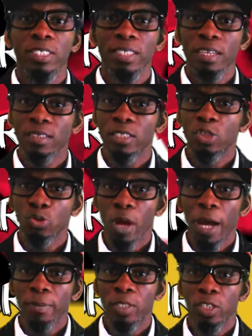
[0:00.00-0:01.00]
still
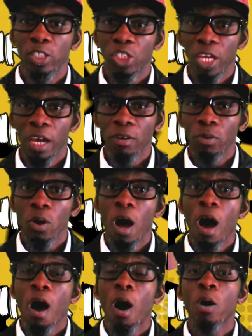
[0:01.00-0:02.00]
subscribed to the channel.
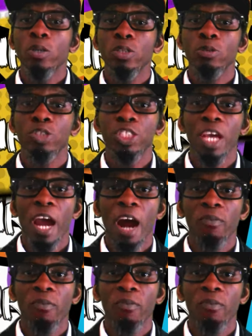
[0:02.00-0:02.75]
Also share